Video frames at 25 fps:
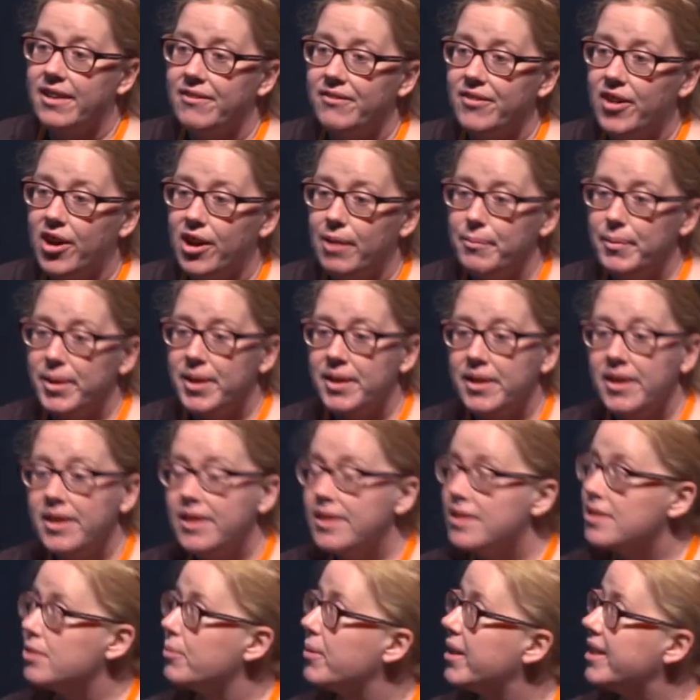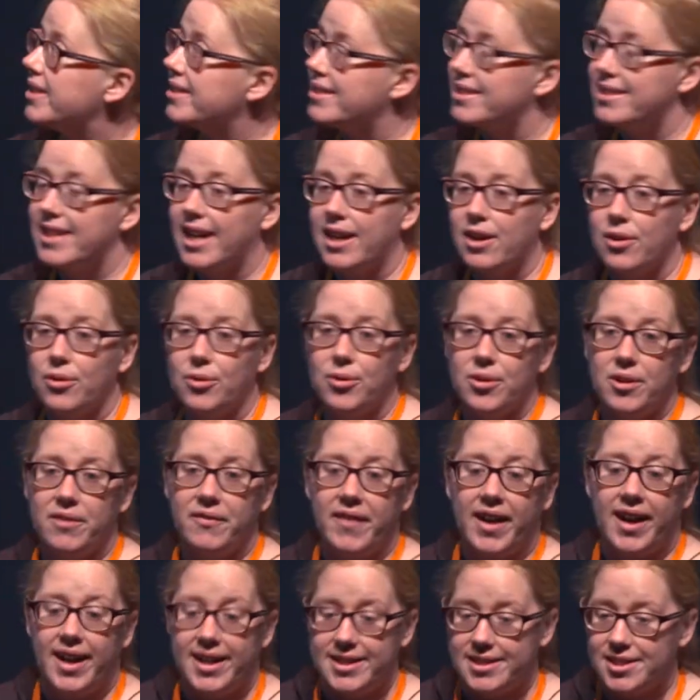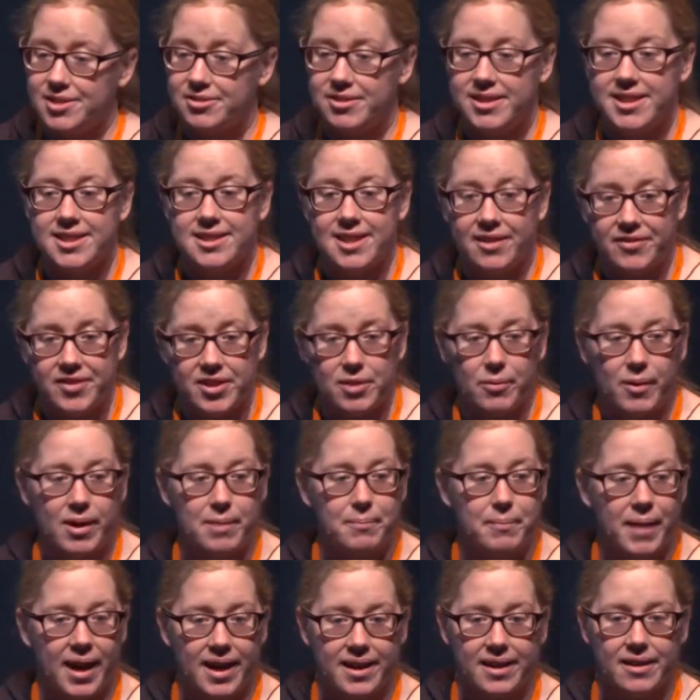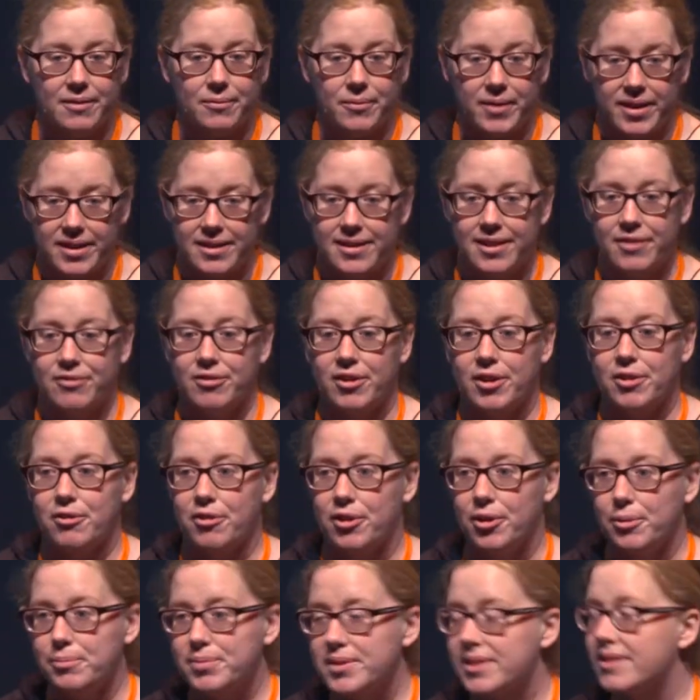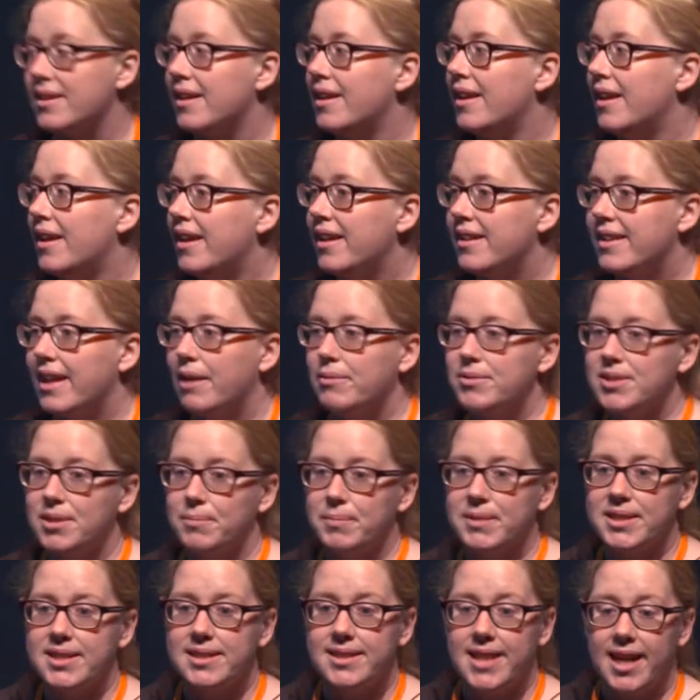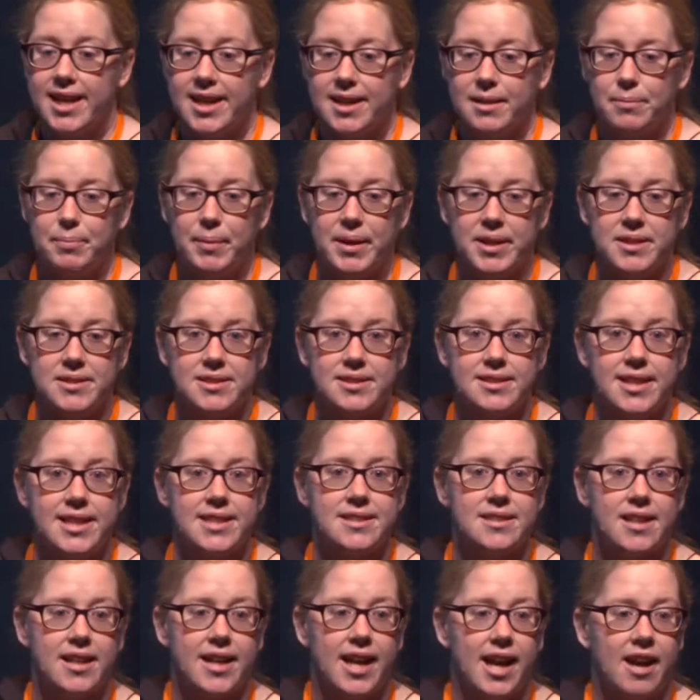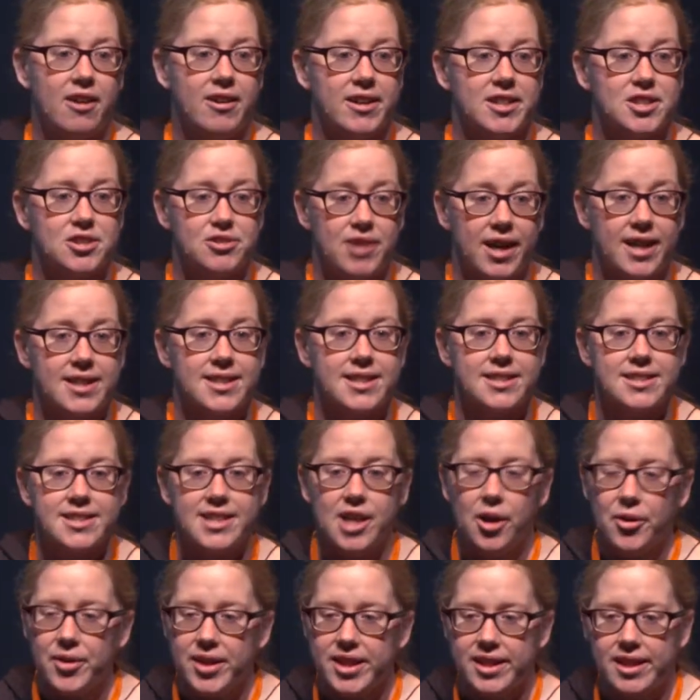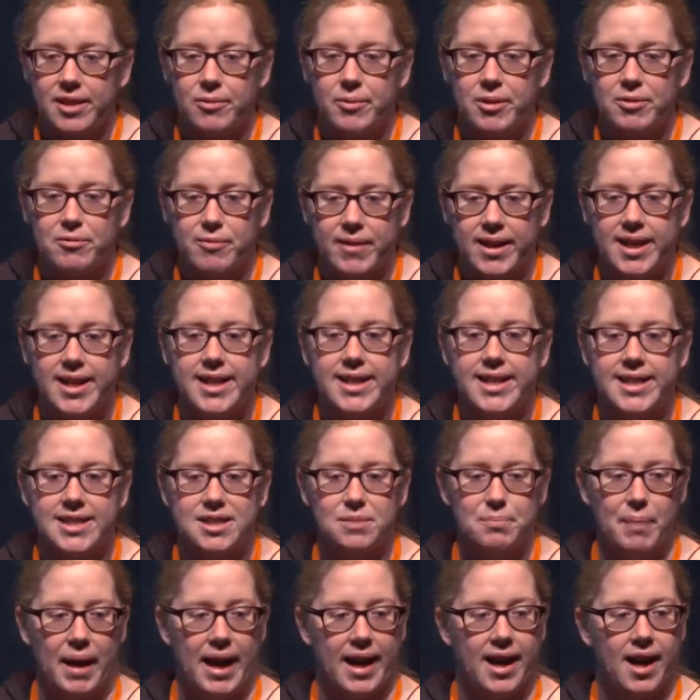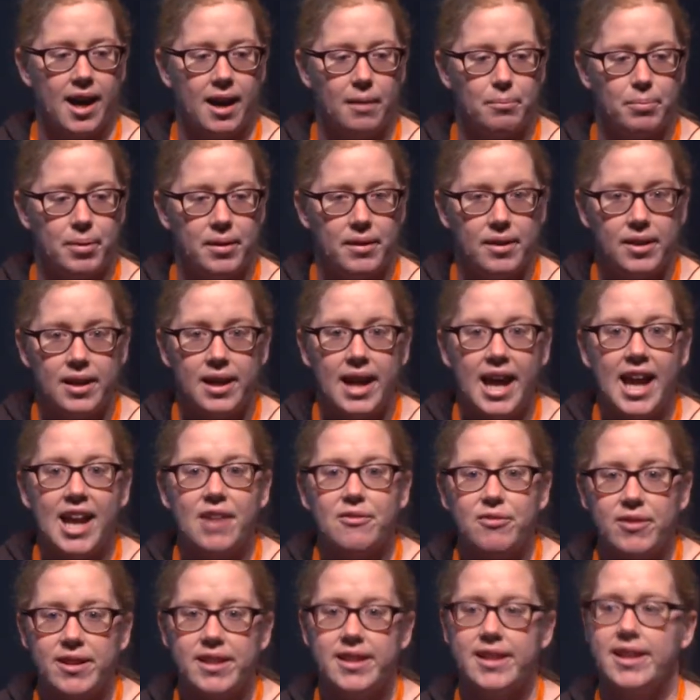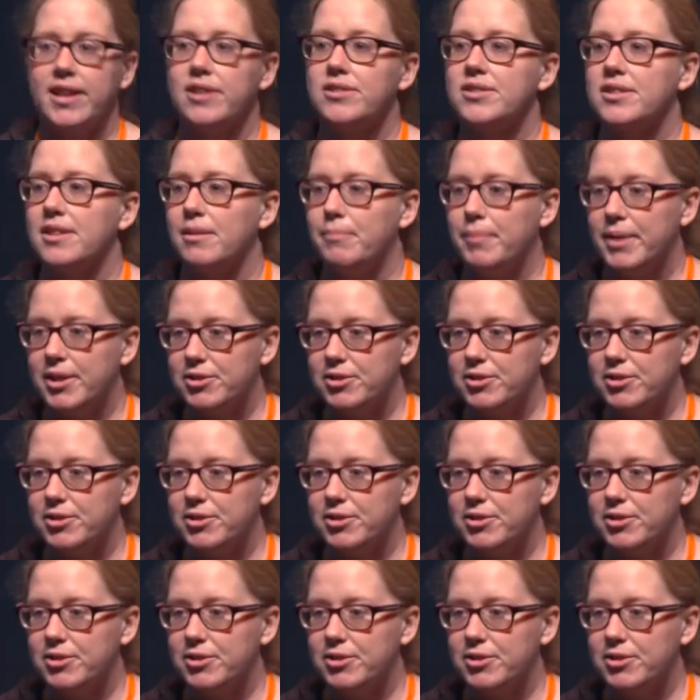environment, so we stuck all of our S3 stuff in the one bucket with different groups. That was a mistake because things like our extract is the only thing we really need to back up. Everything else can be